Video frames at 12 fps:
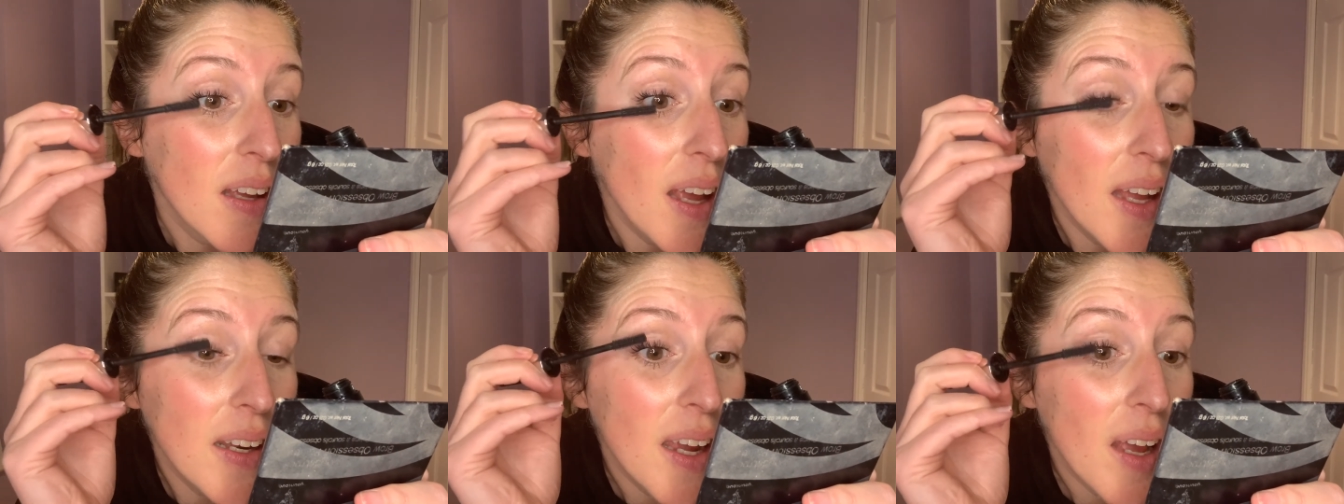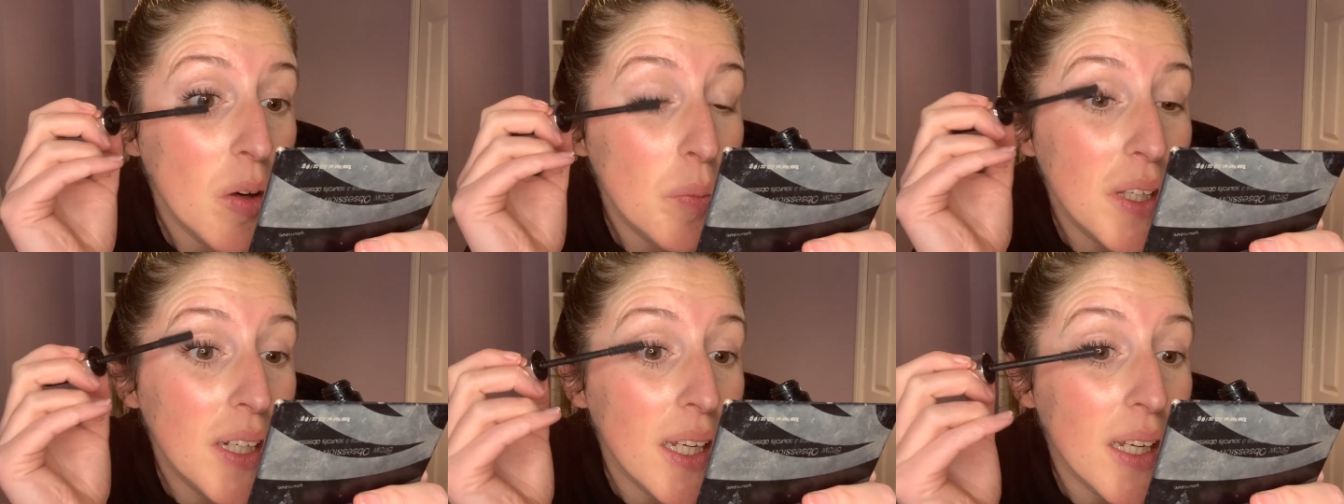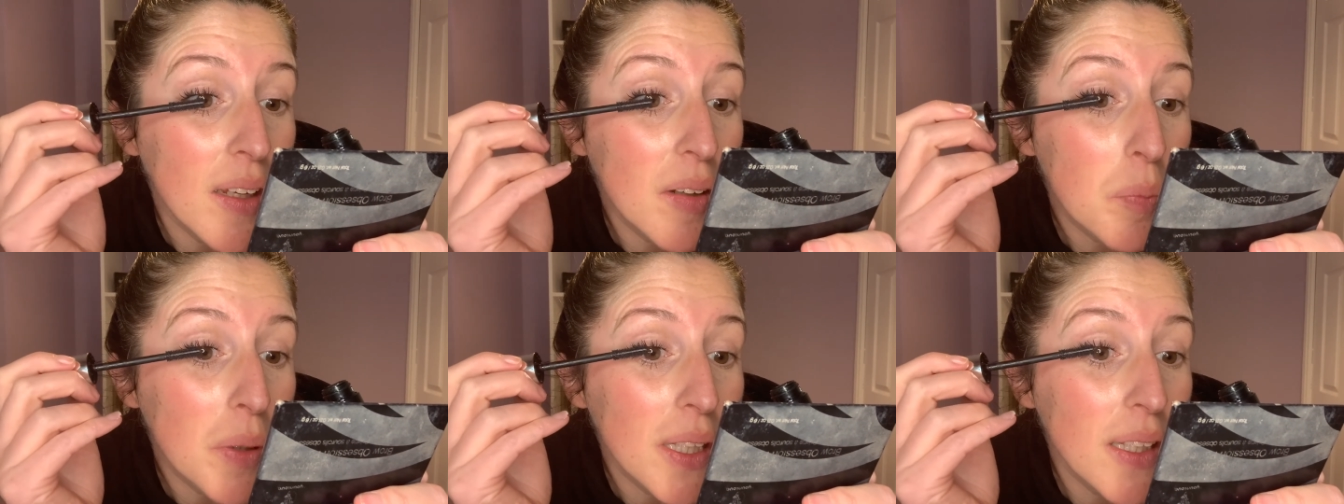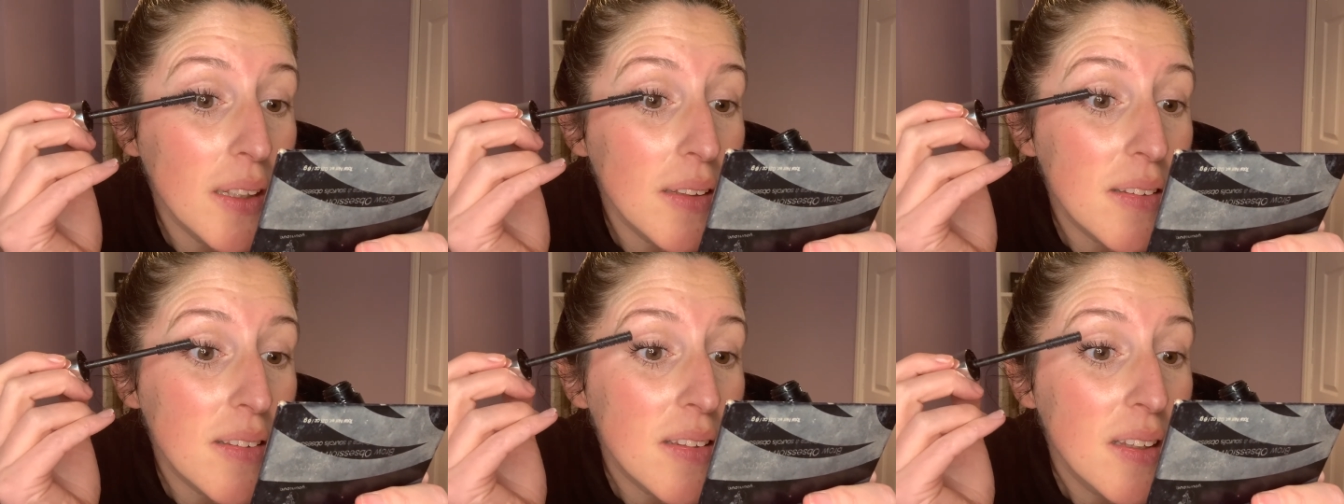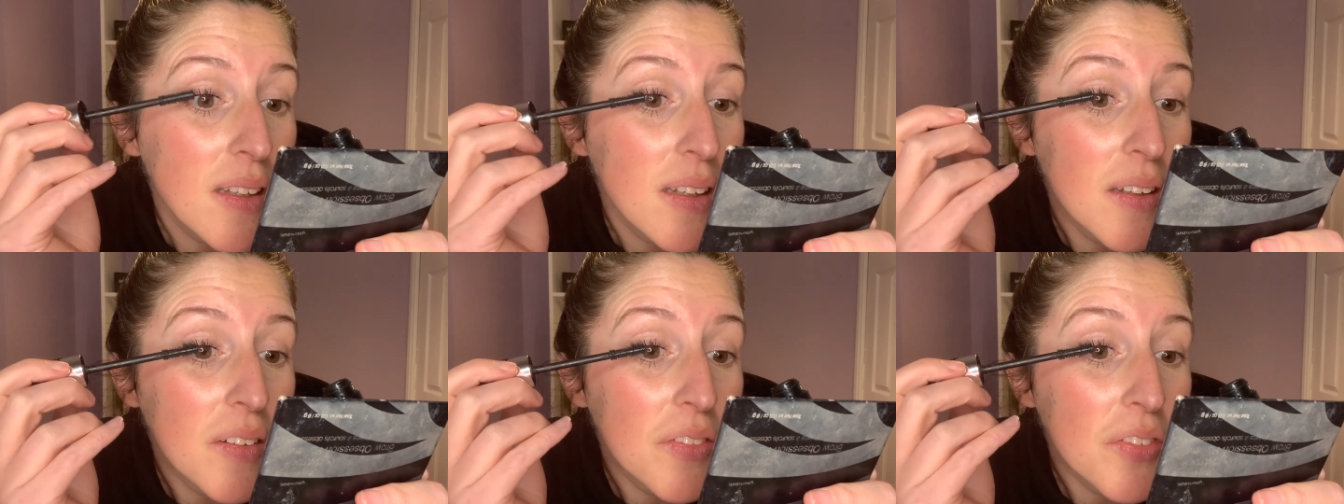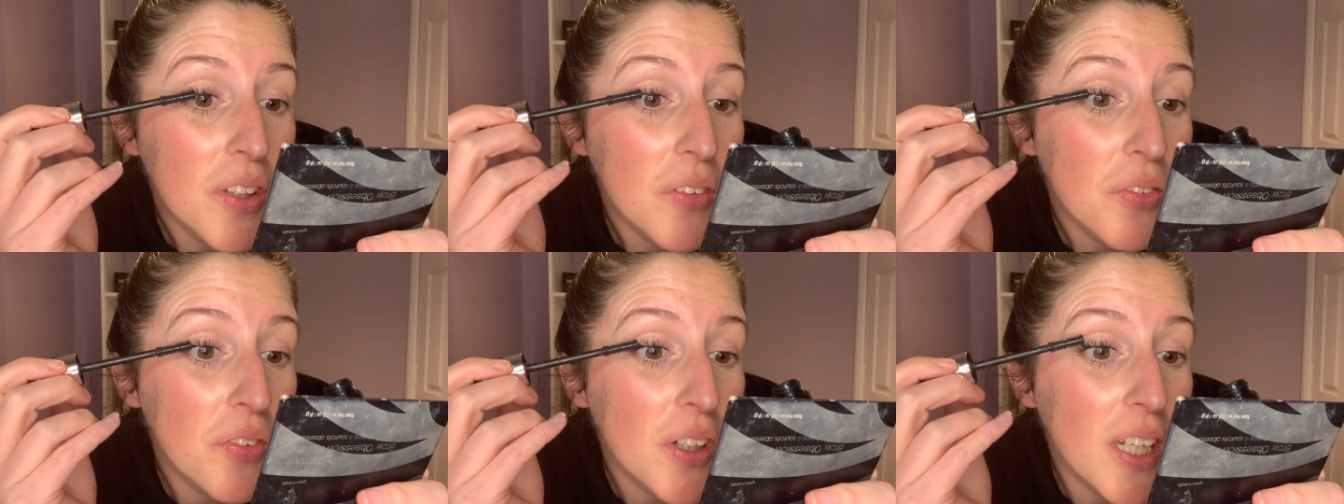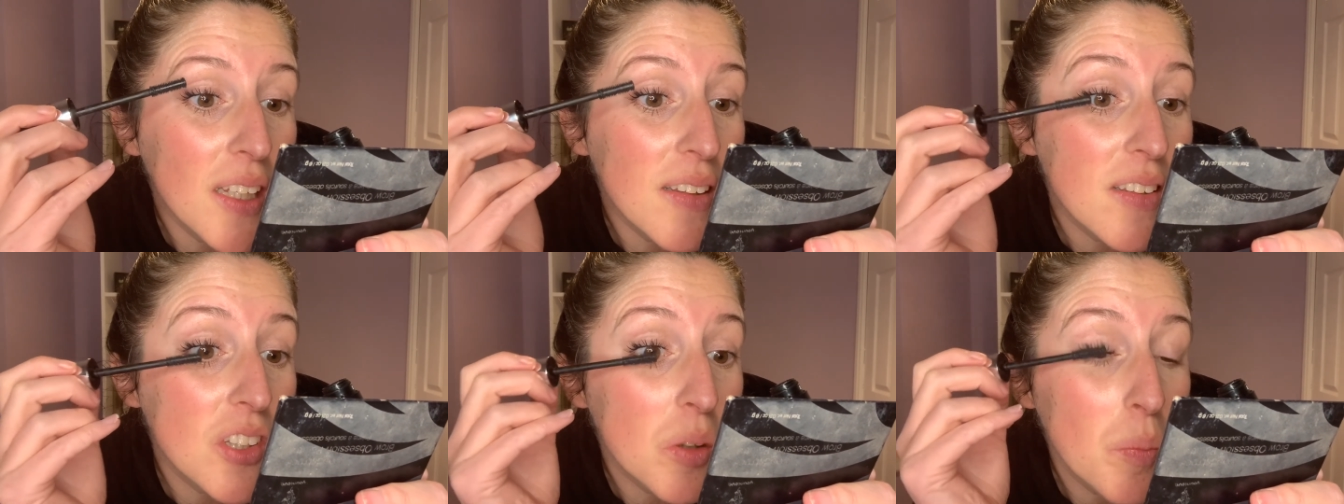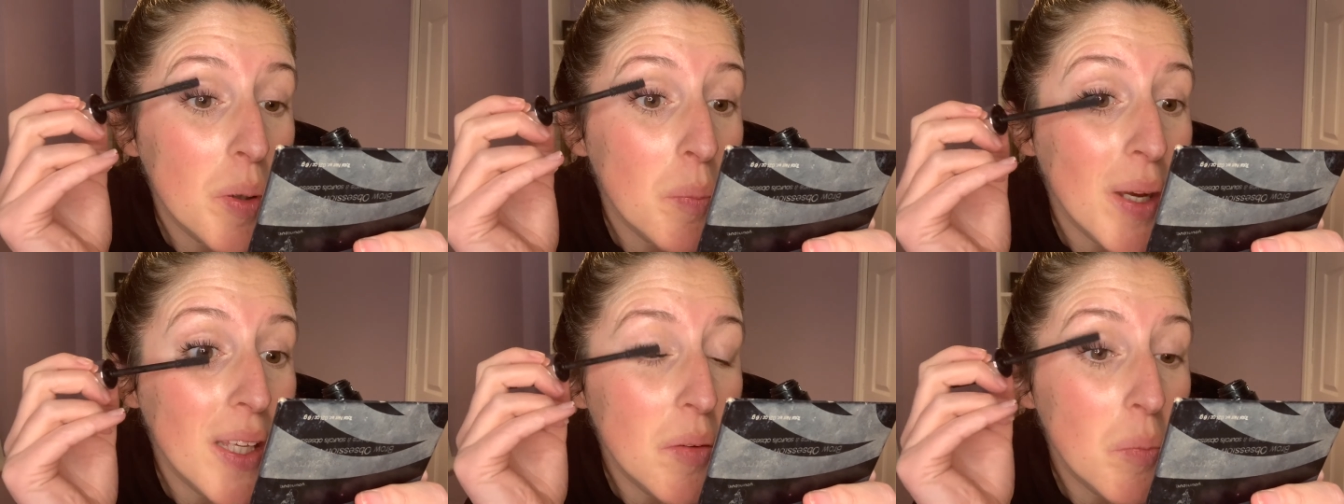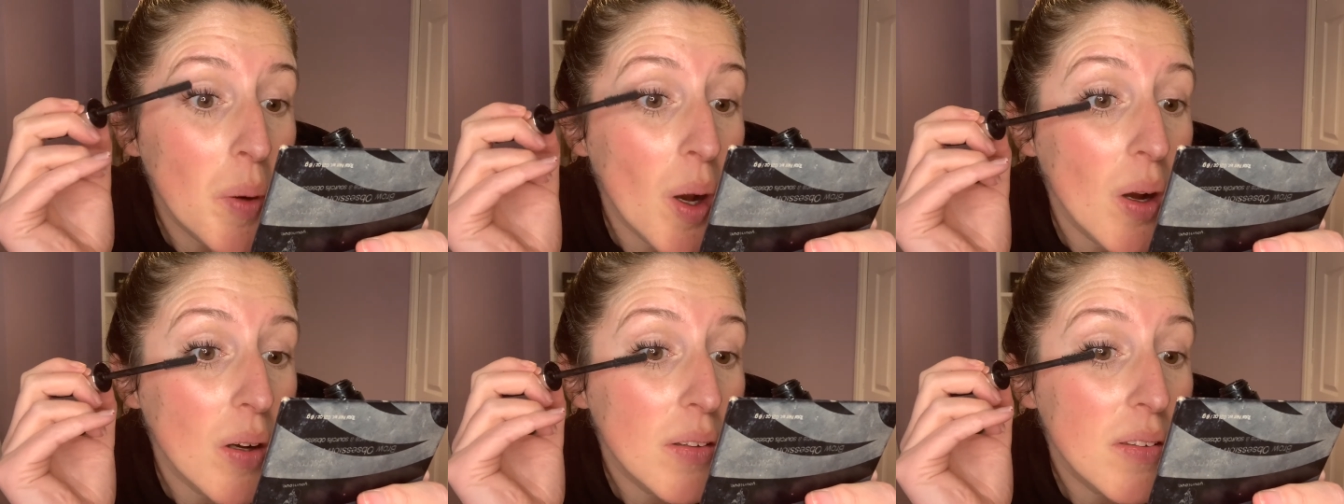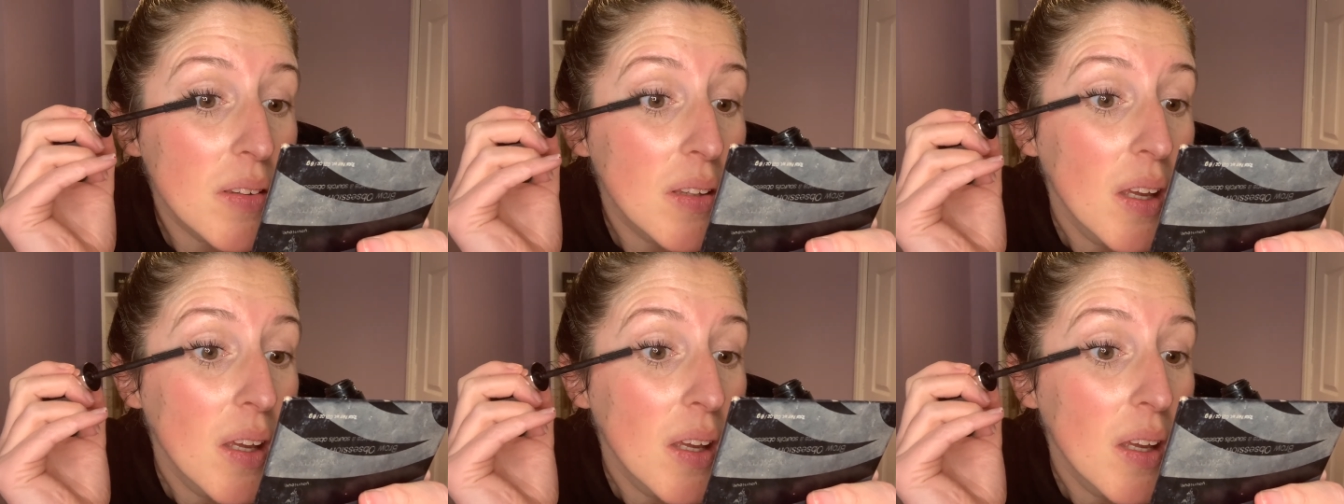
Any help you need, please feel free to jump in my inbox.